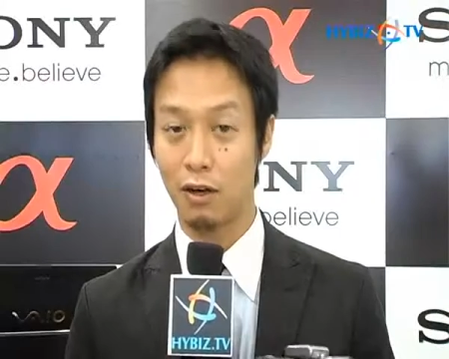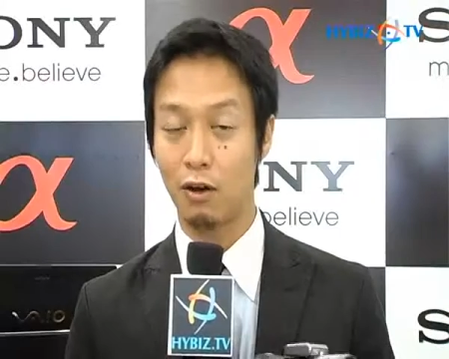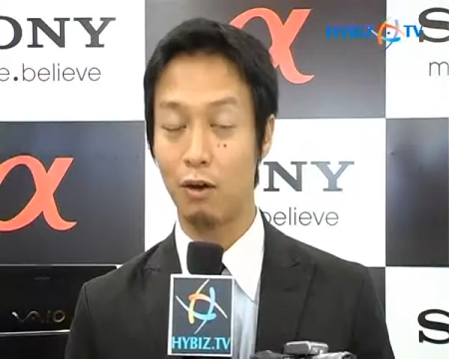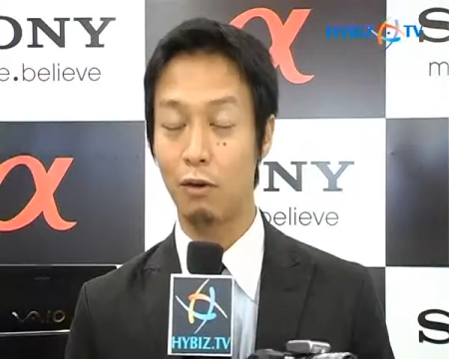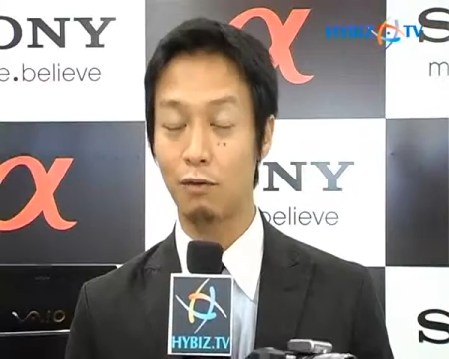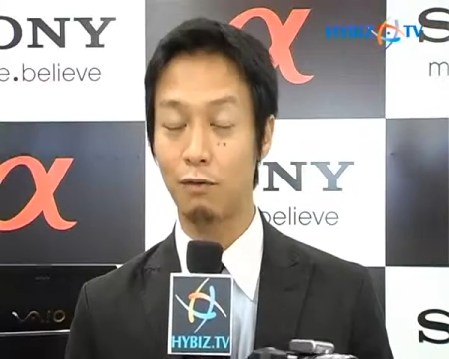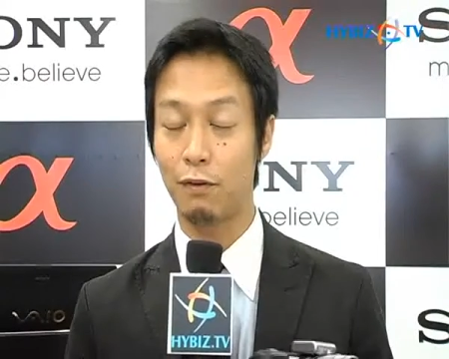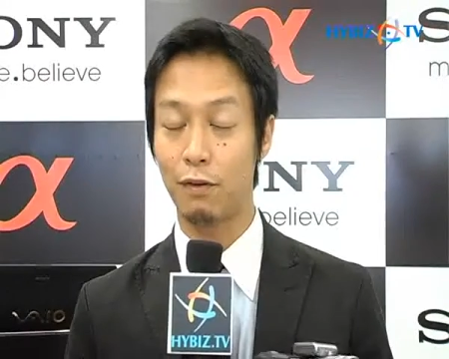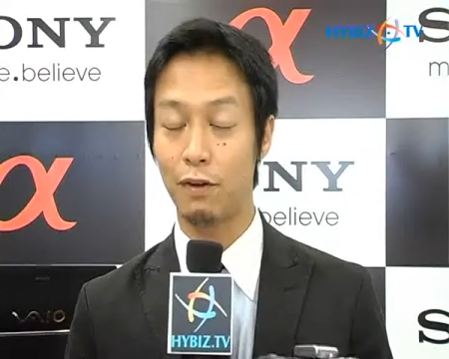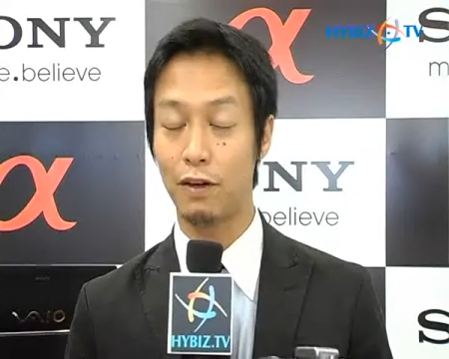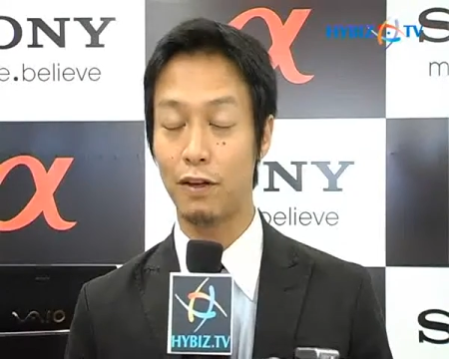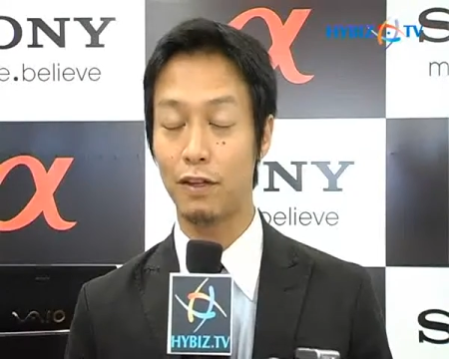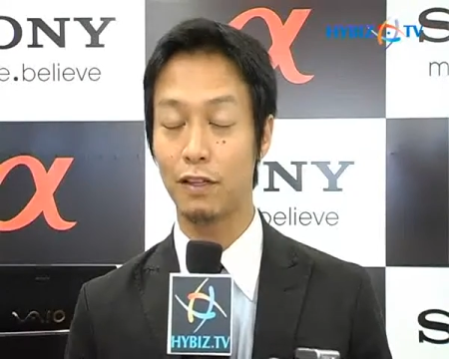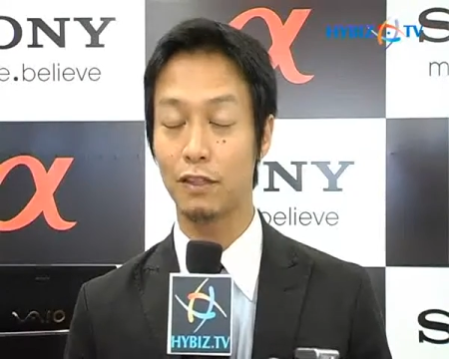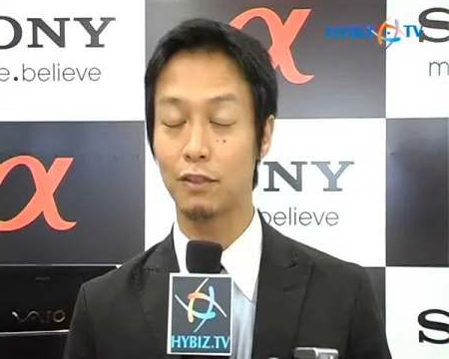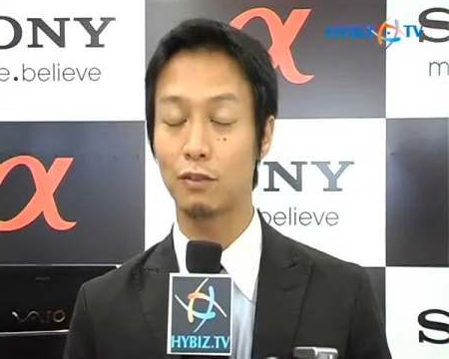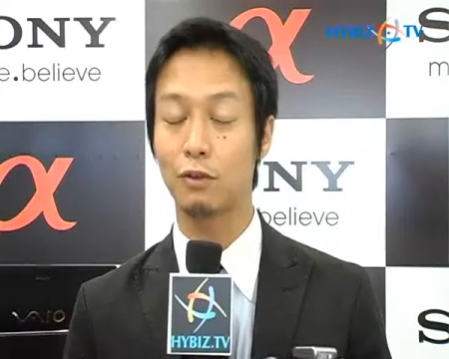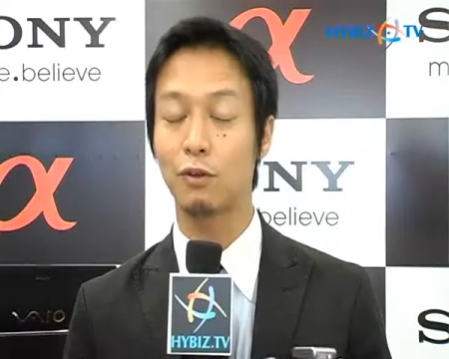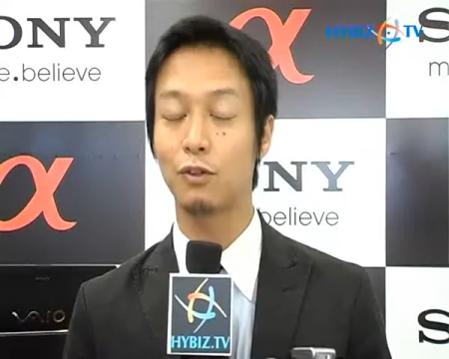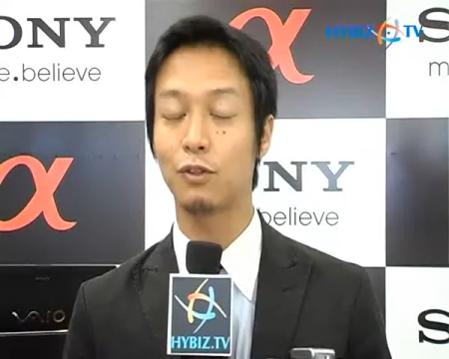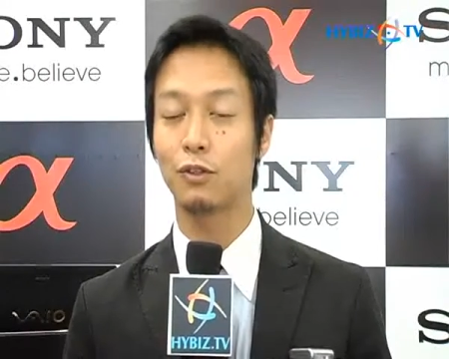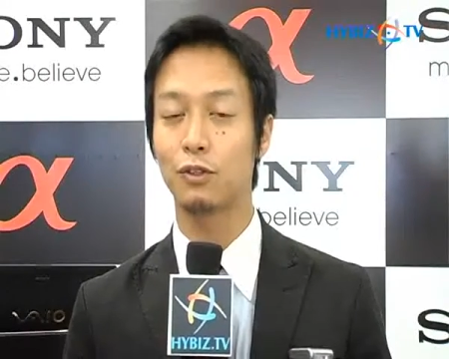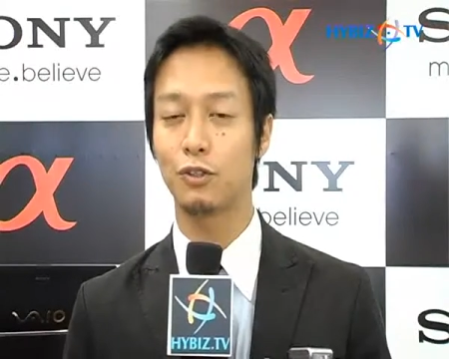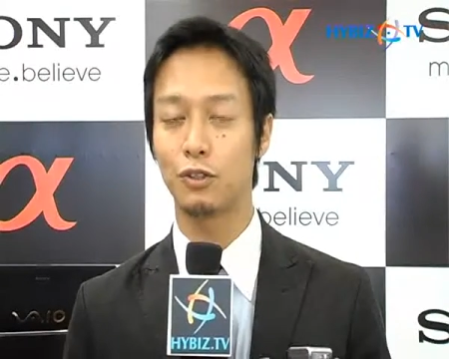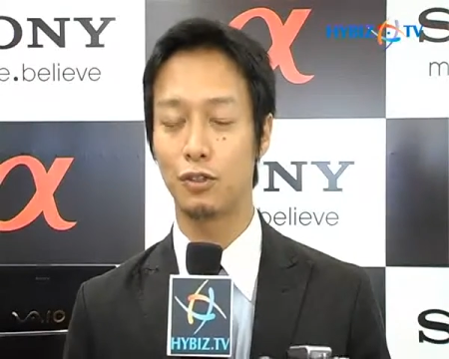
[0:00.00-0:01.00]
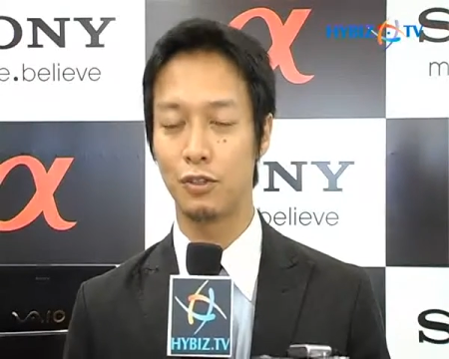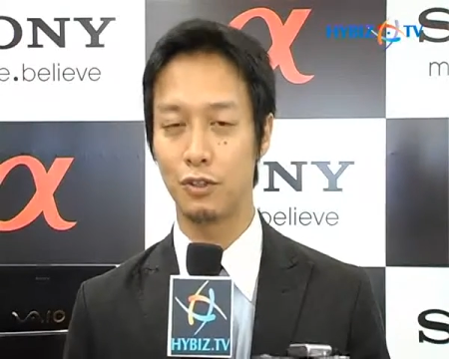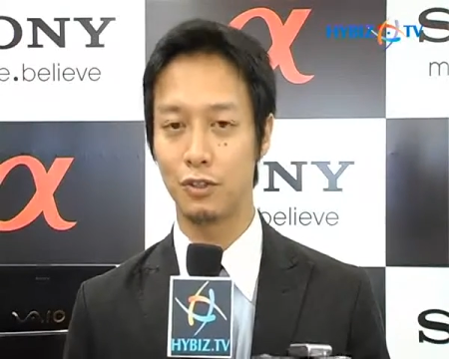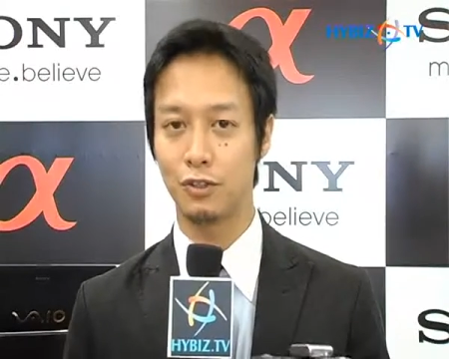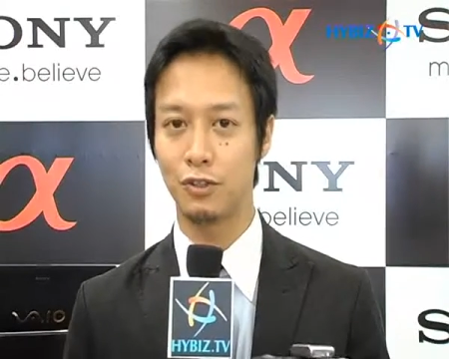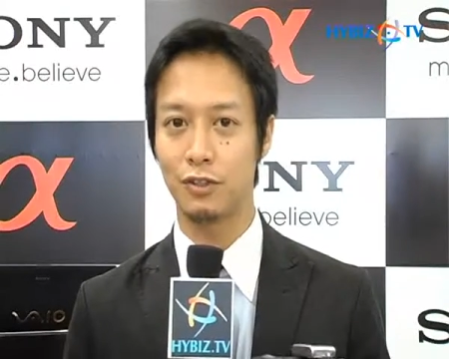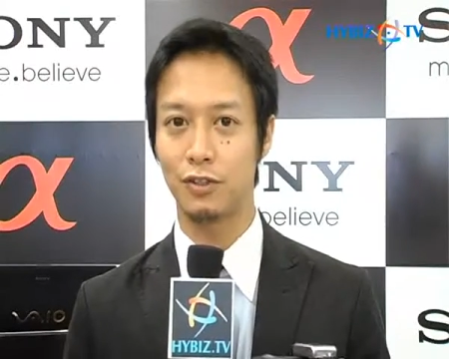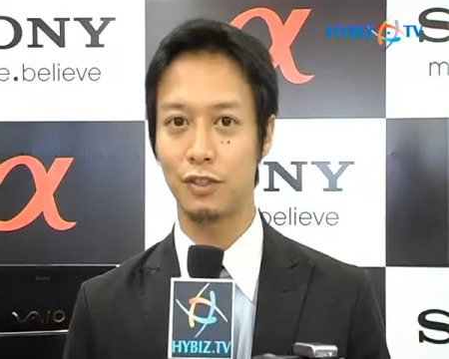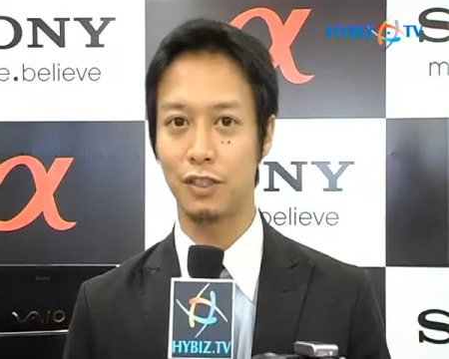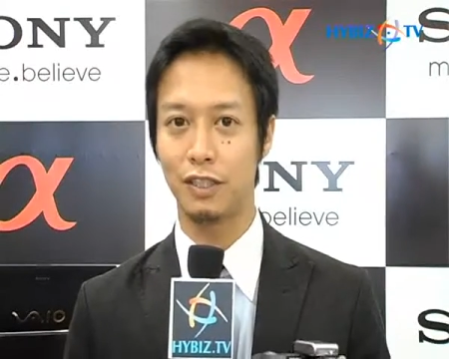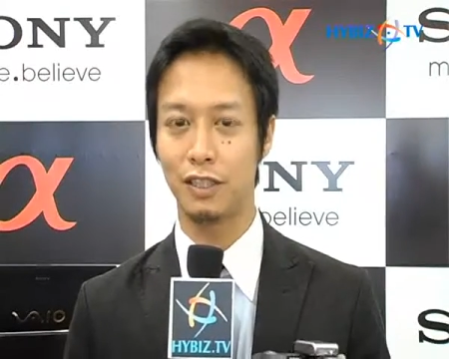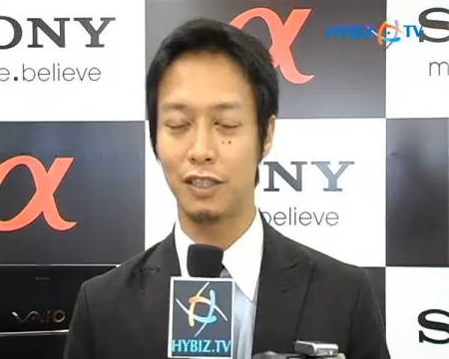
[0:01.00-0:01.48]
offer and the solution to